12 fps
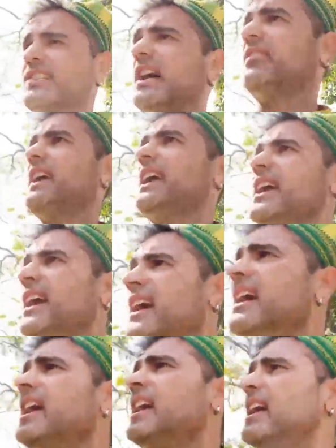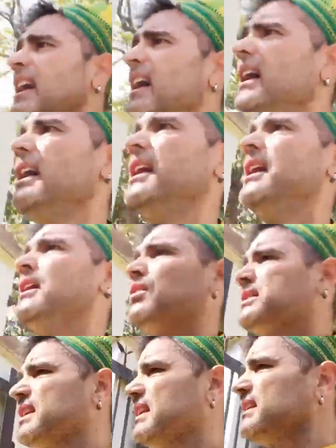baby
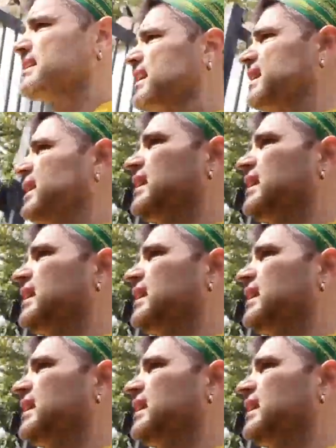where's the list